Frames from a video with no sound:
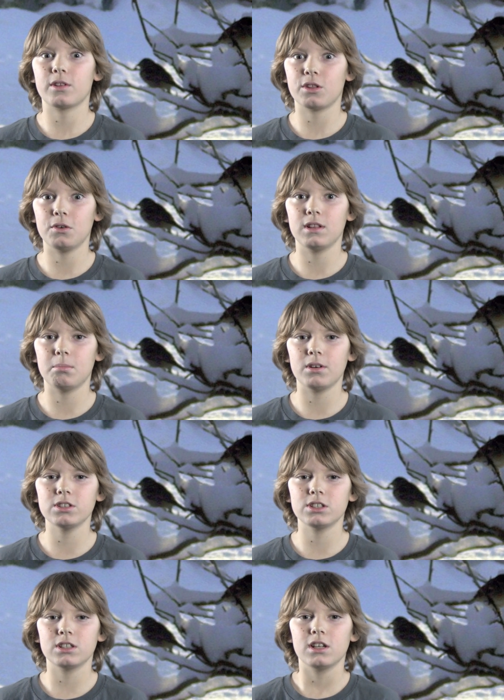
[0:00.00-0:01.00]
worth two in the
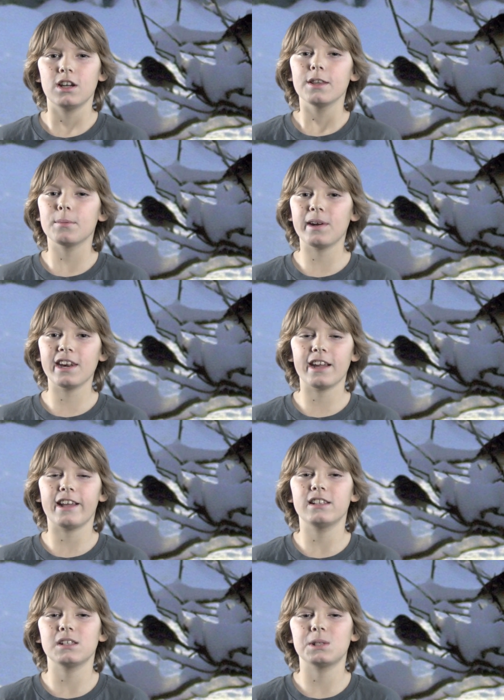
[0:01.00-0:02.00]
bush? The meaning
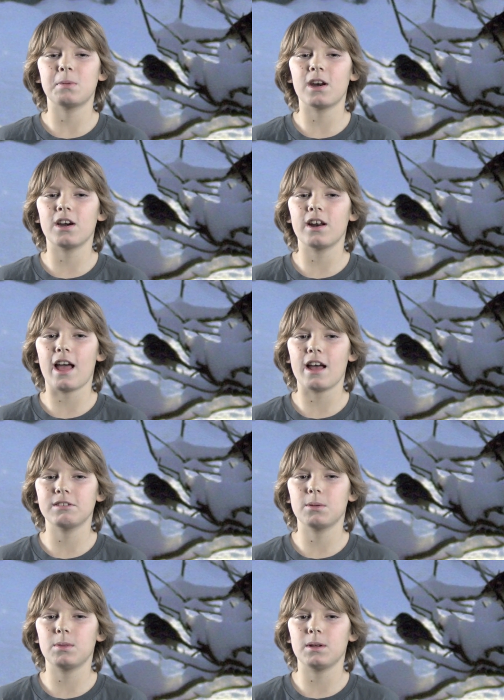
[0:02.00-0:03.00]
is, it's better to
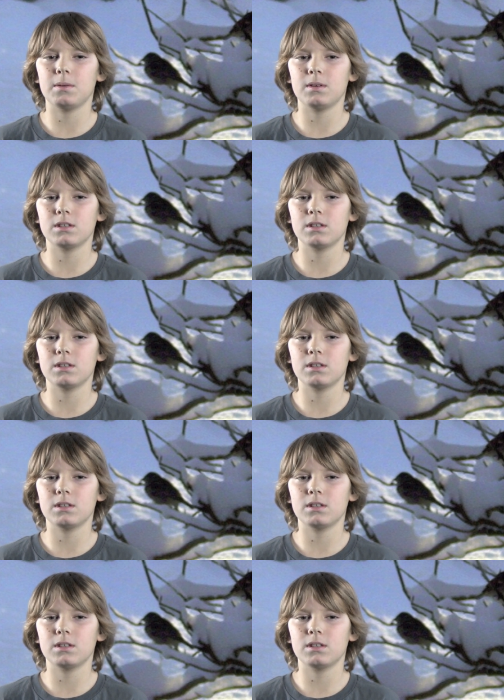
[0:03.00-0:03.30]
have something